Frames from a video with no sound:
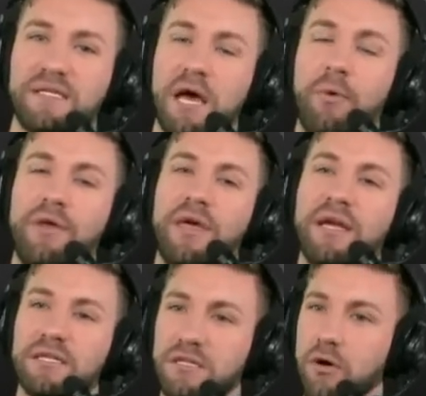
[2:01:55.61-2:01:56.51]
That way they
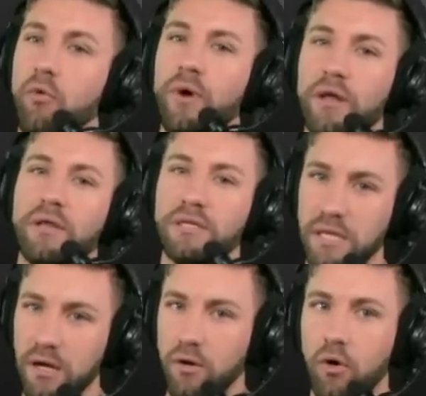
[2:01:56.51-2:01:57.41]
can still wheel and
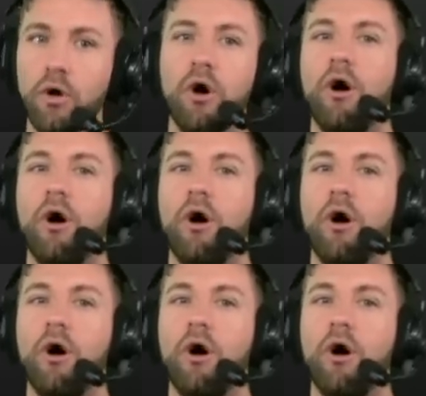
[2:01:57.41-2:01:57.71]
deal